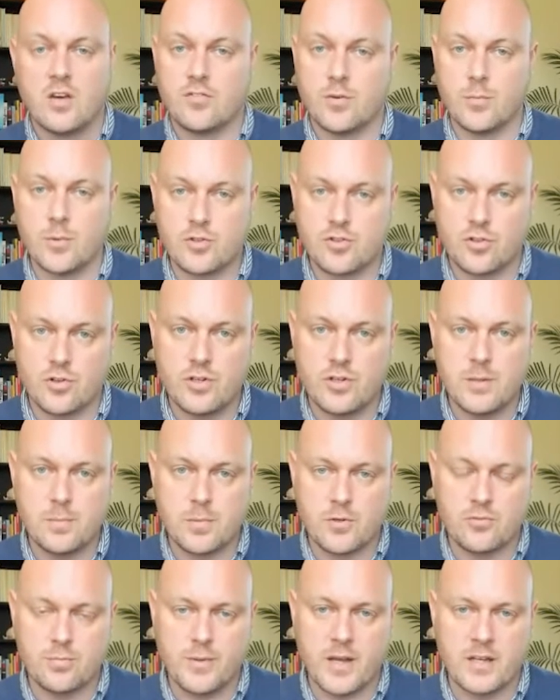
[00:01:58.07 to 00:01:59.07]
from a journey
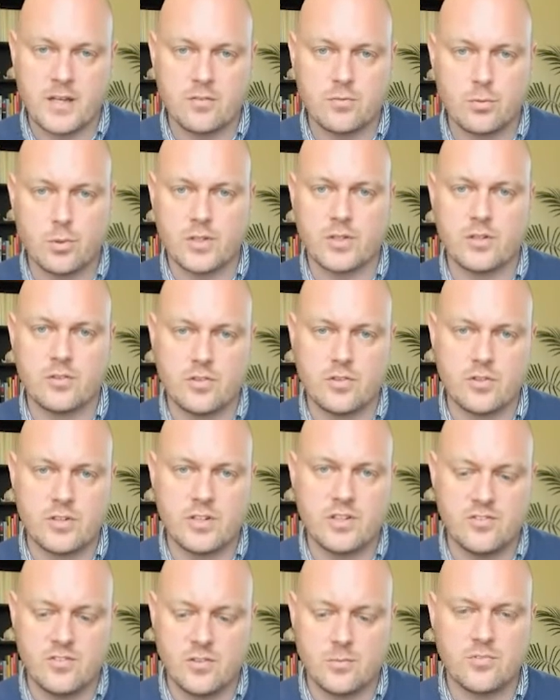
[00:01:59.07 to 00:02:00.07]
perspective, where the
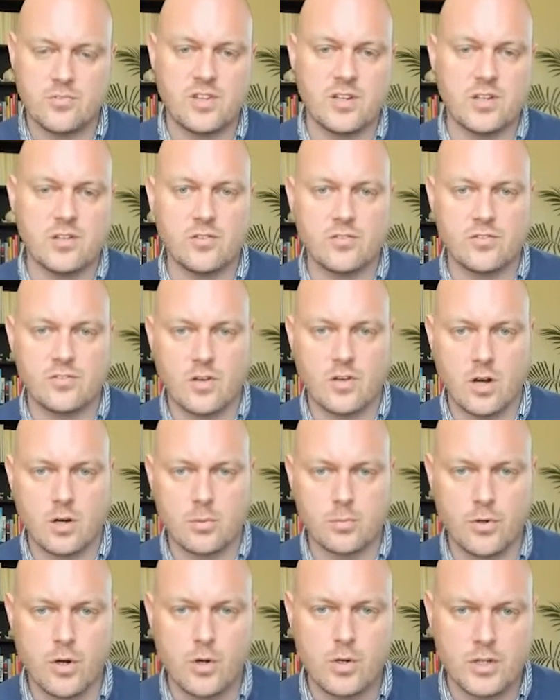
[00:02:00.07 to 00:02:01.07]
journeys themselves
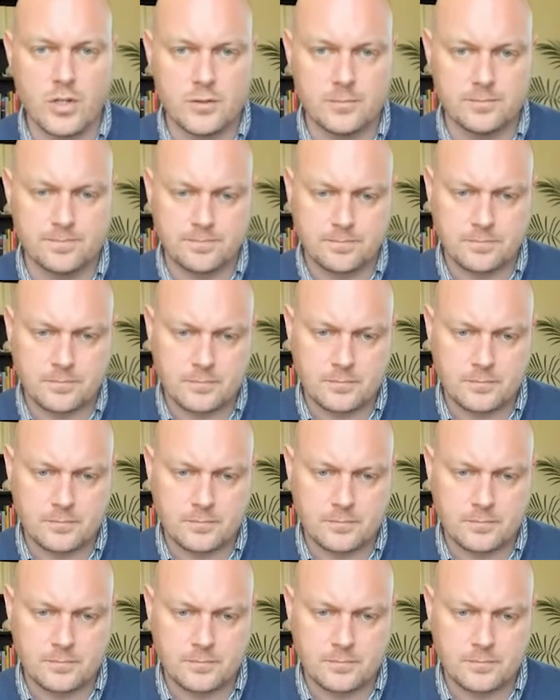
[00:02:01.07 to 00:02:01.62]
are broken.